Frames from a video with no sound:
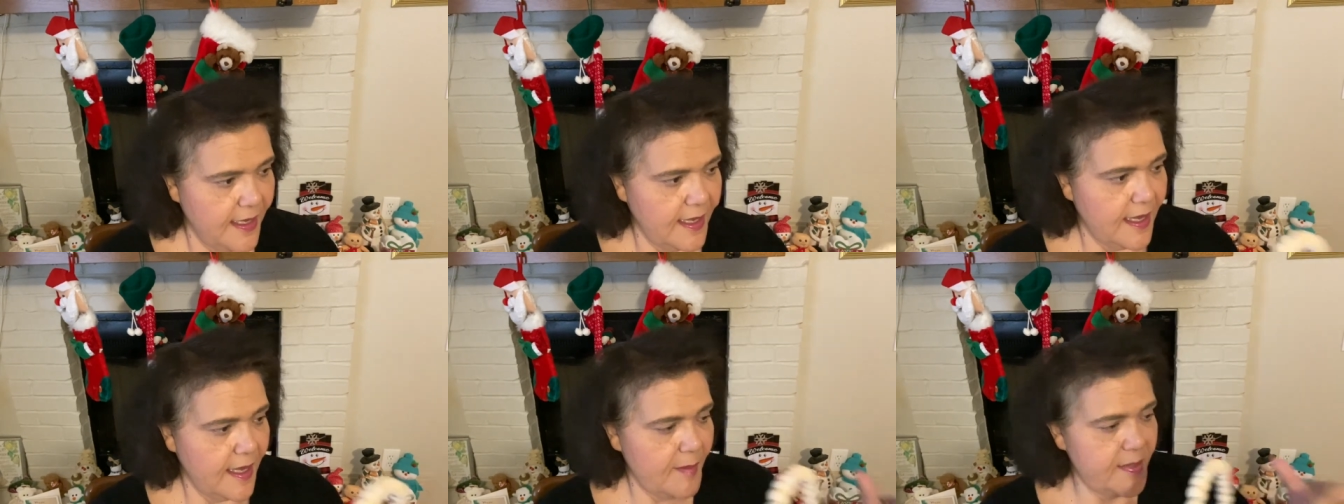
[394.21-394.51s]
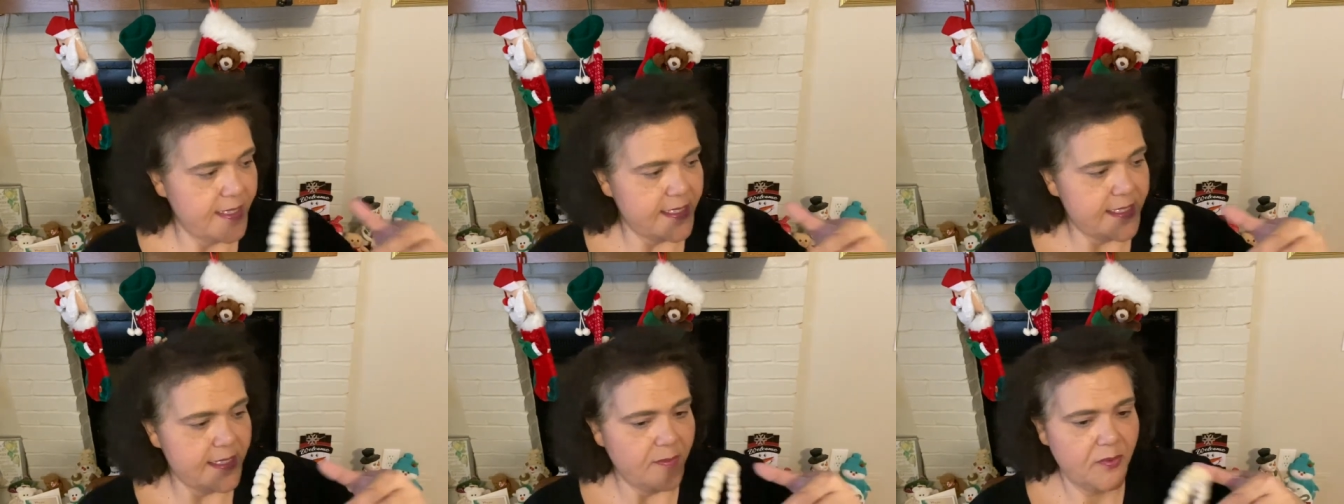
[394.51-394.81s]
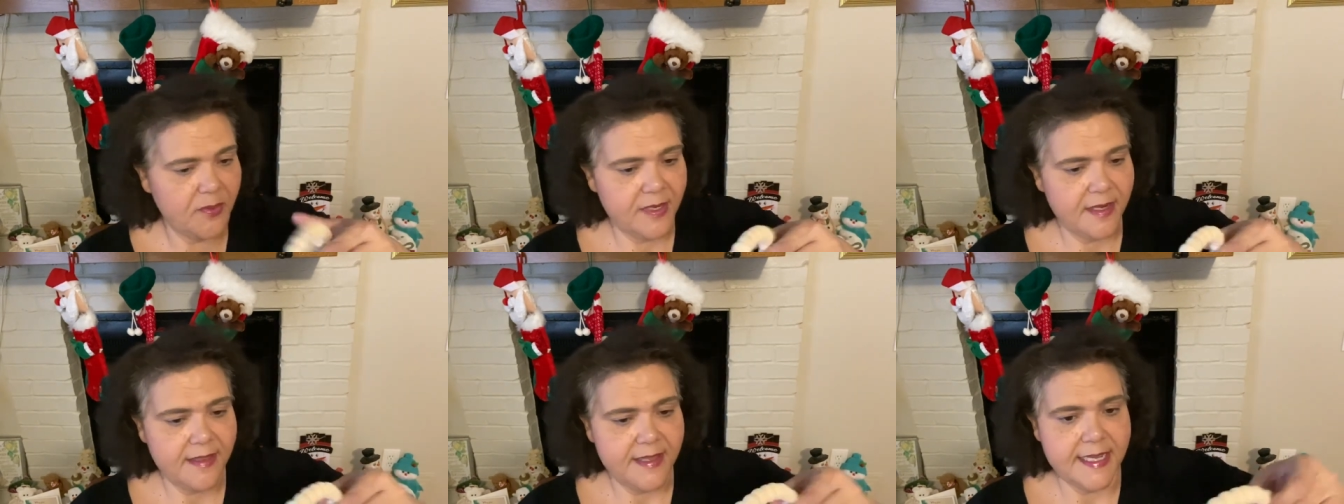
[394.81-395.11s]
I picked up
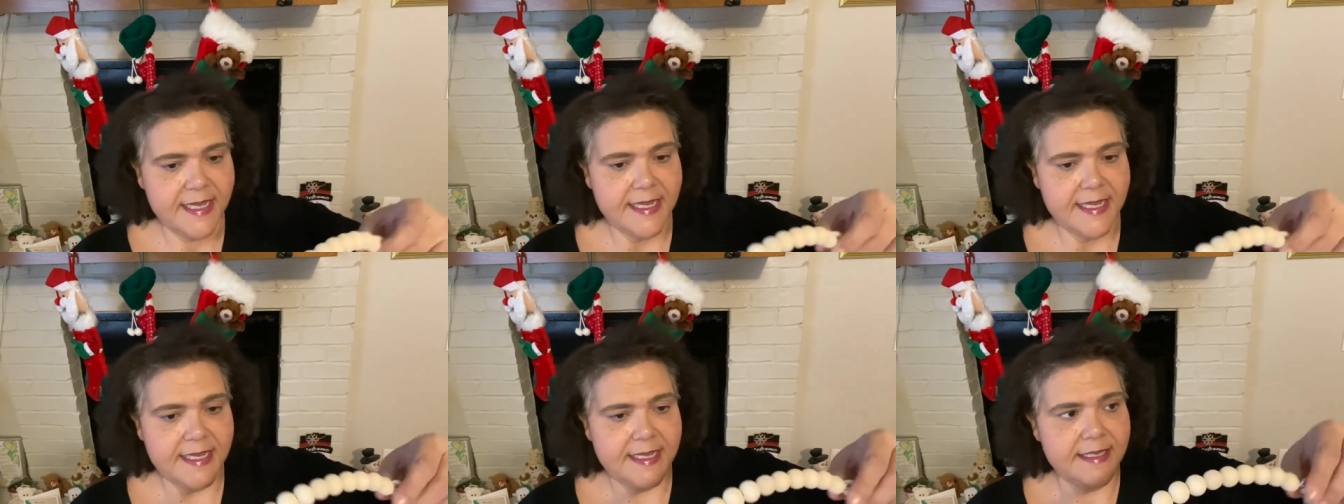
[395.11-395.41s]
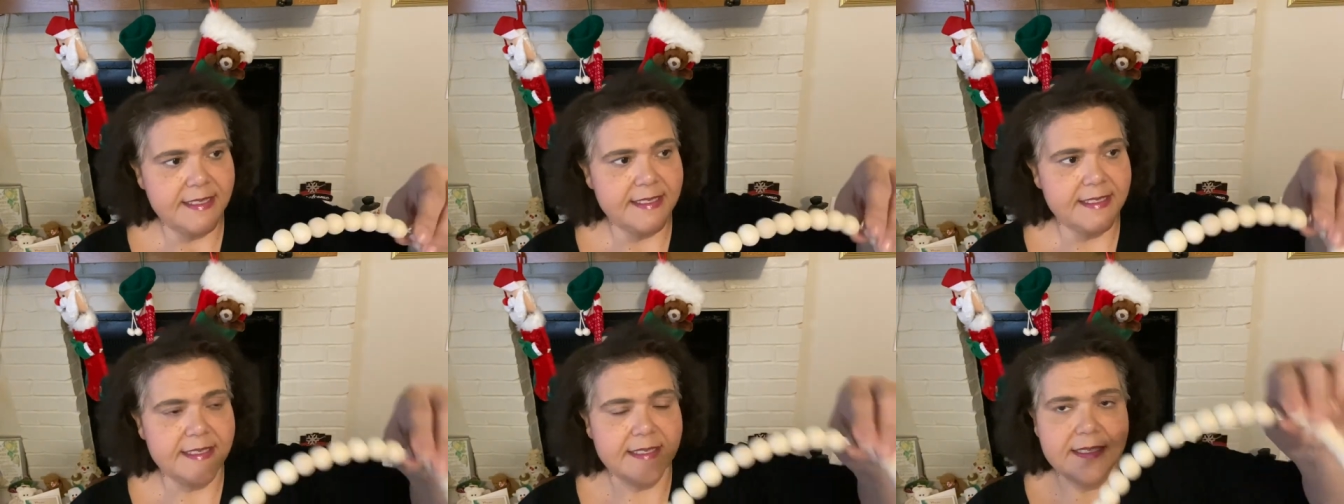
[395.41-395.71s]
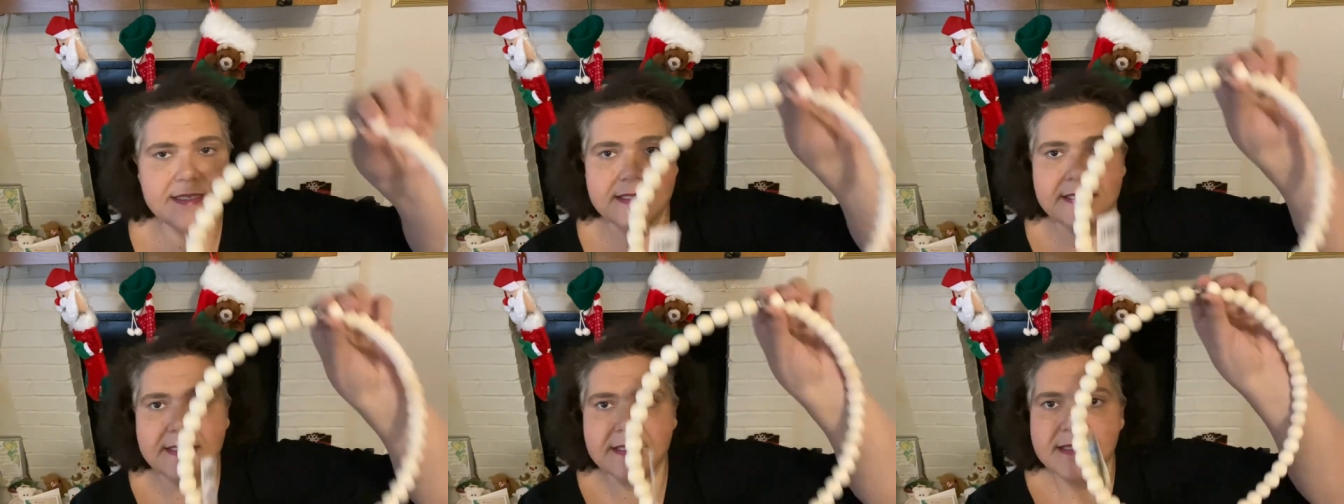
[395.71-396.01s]
one of these
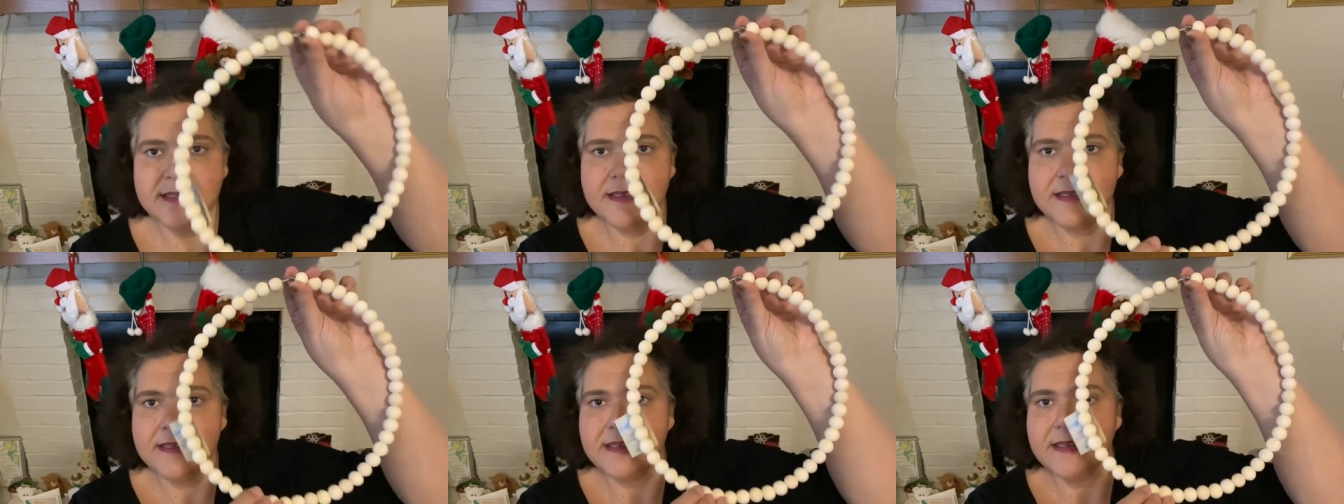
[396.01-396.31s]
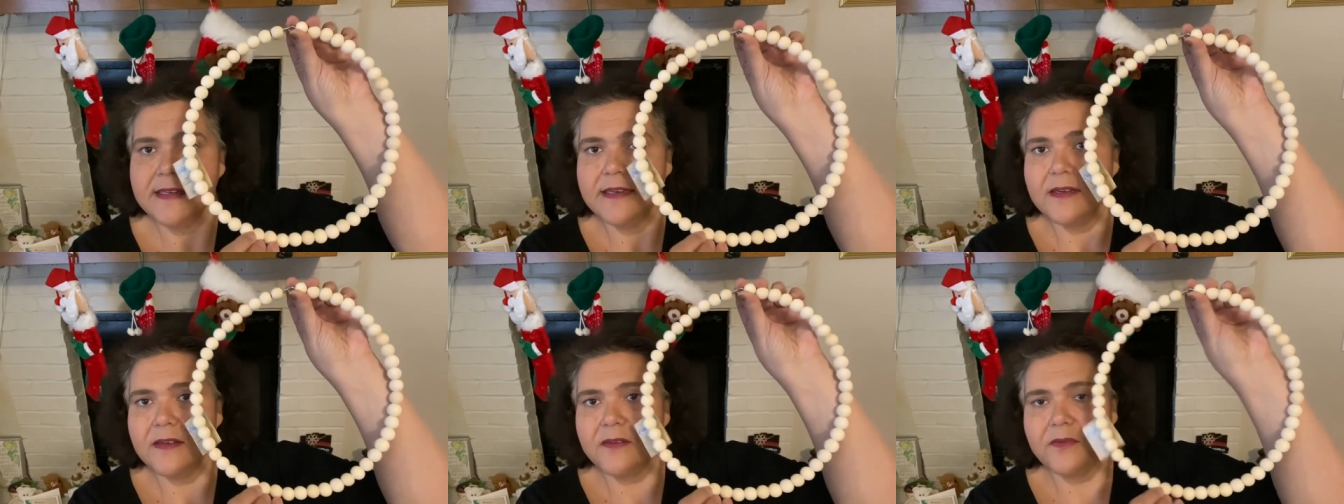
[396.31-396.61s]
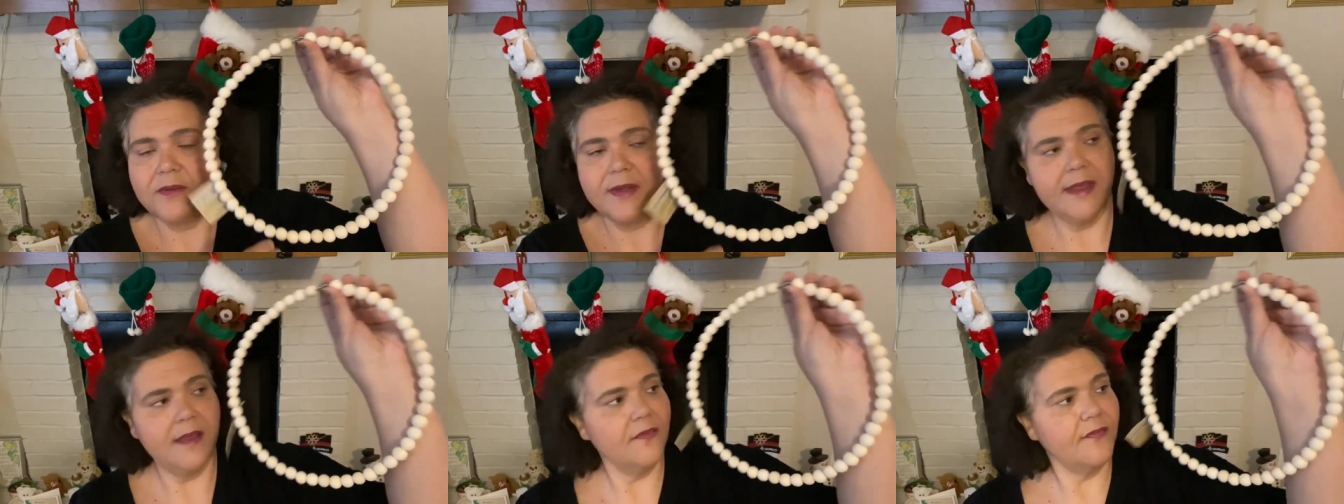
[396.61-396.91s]

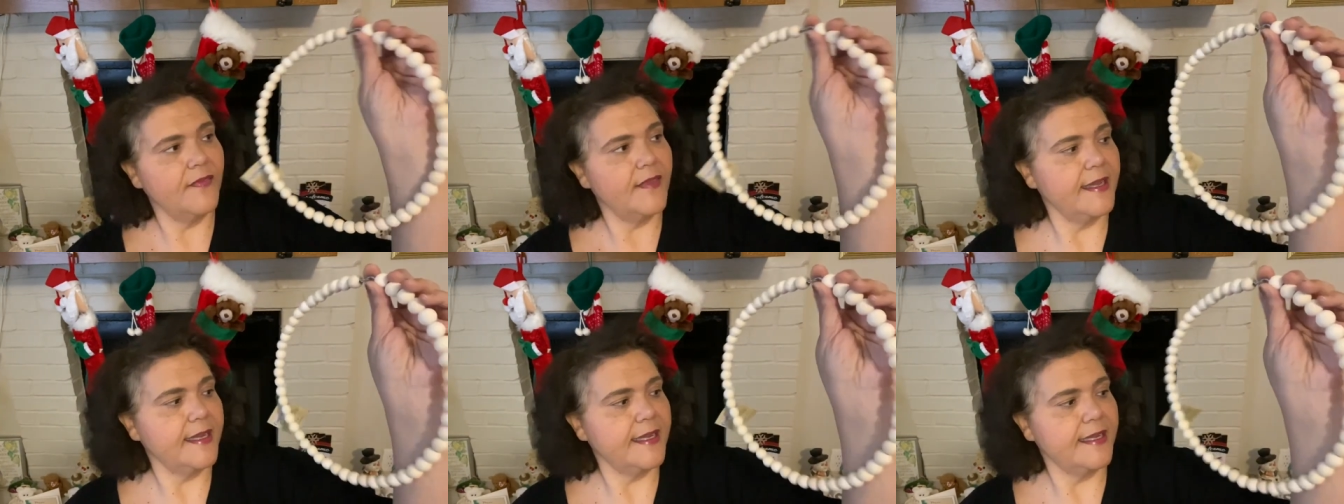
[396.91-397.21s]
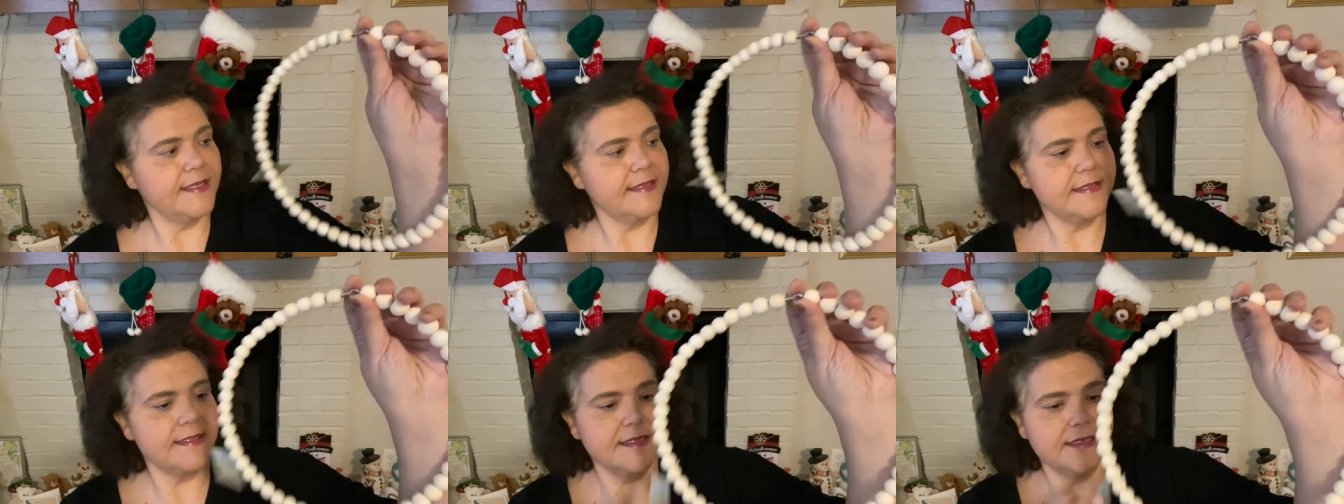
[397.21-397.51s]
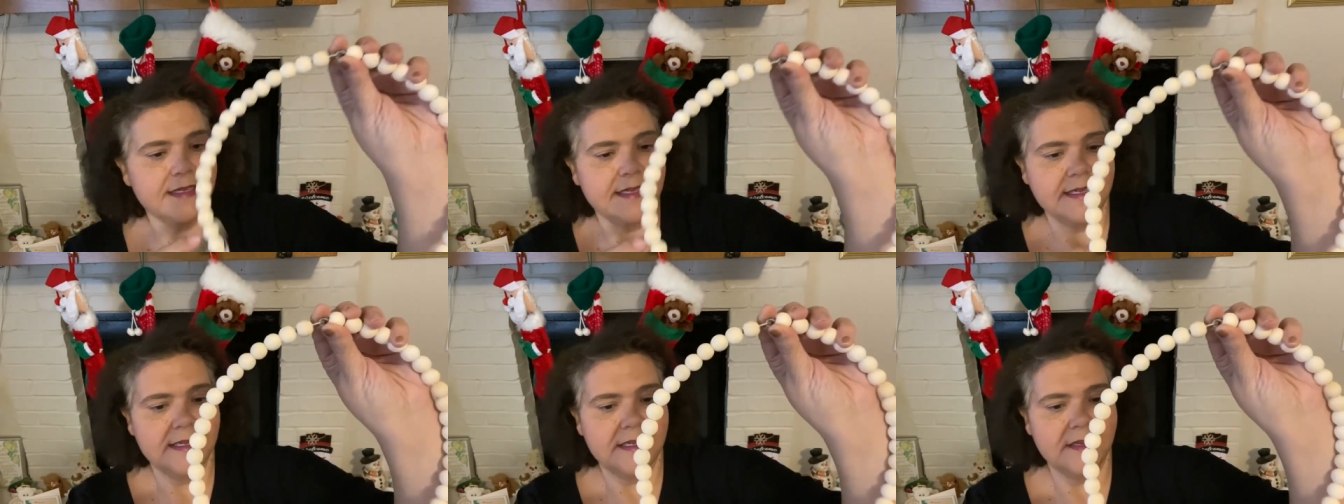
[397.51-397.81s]
round things
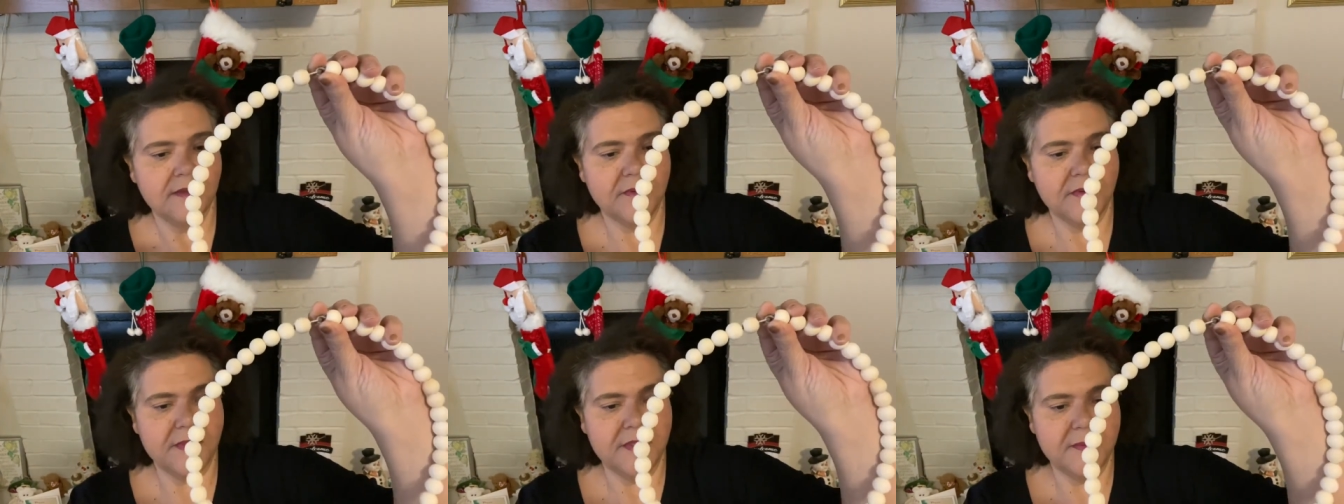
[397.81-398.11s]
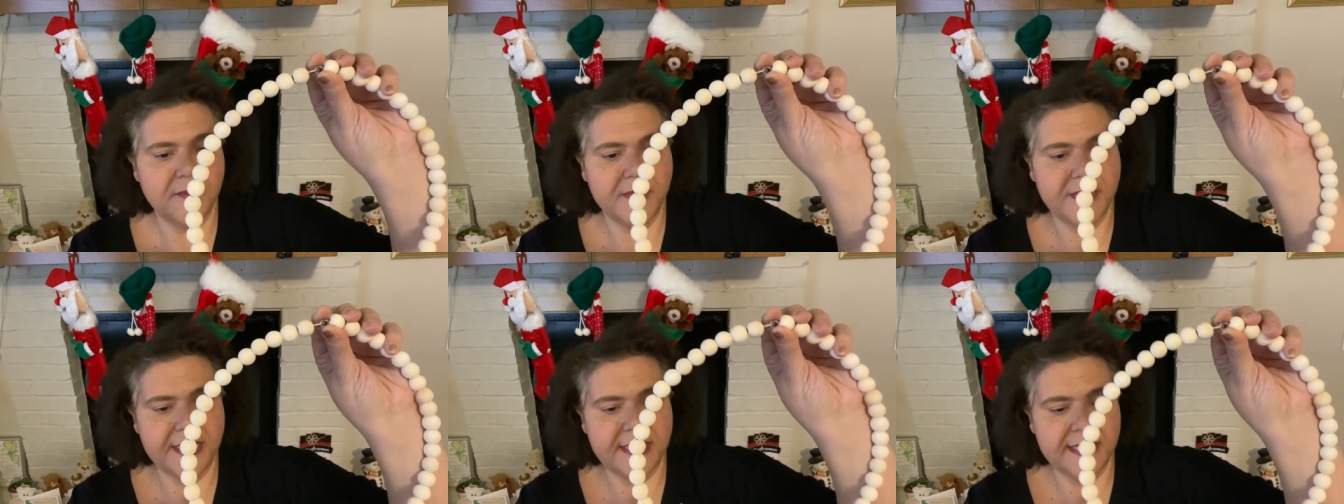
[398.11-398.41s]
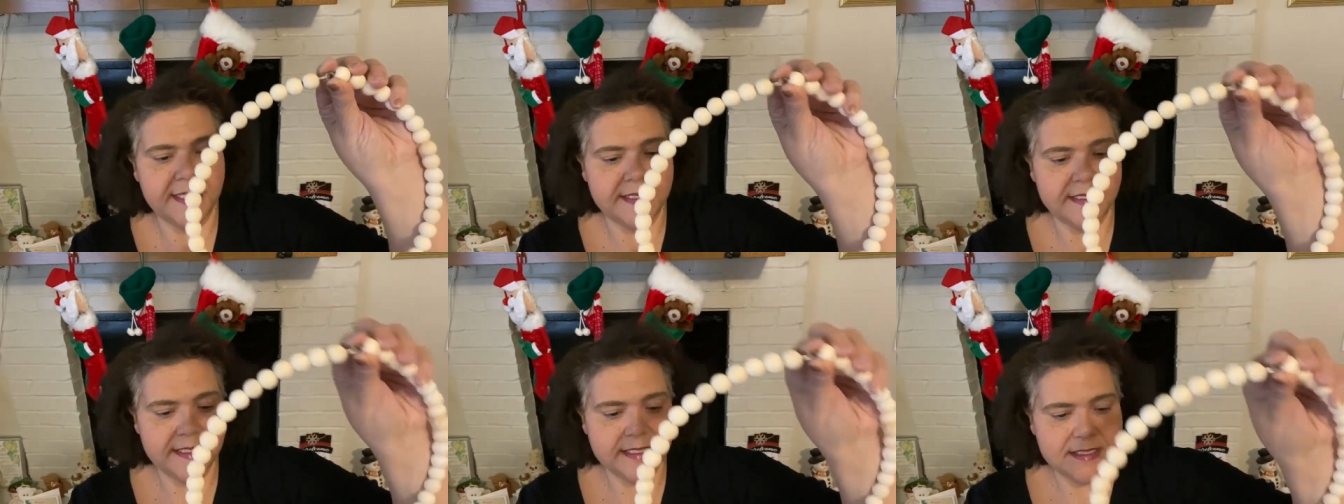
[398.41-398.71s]
with the beads.